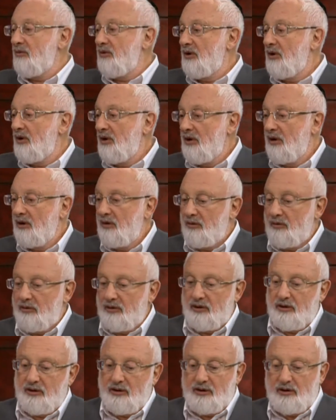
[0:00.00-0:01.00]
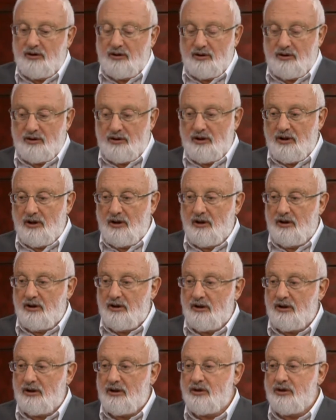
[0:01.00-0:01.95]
We talked about the two rings and